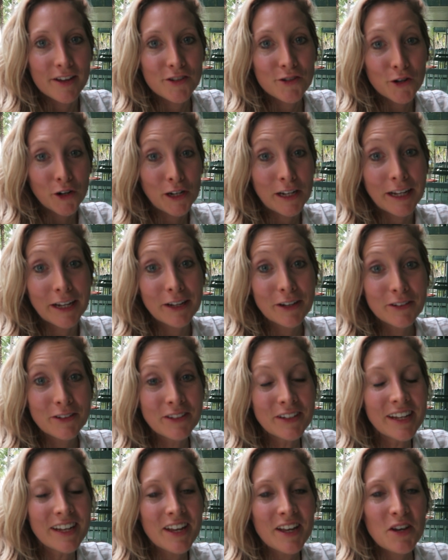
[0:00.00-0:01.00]
Truk Lagoon.
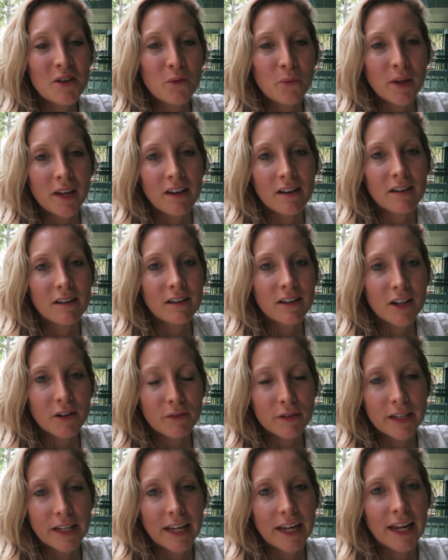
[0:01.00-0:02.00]
We are
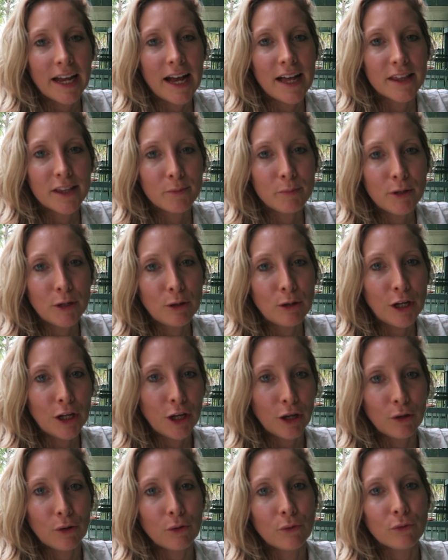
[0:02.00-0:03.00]
currently at the Blue
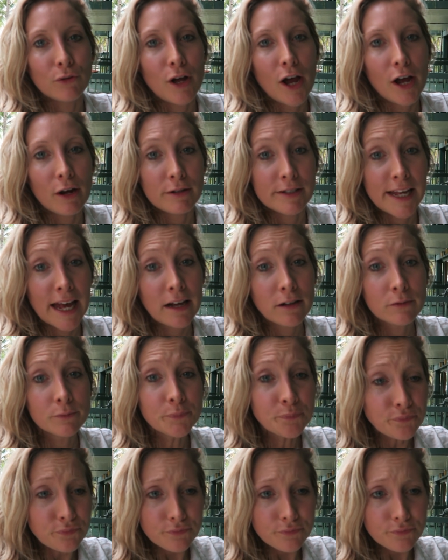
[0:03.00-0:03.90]
Lagoon Hotel,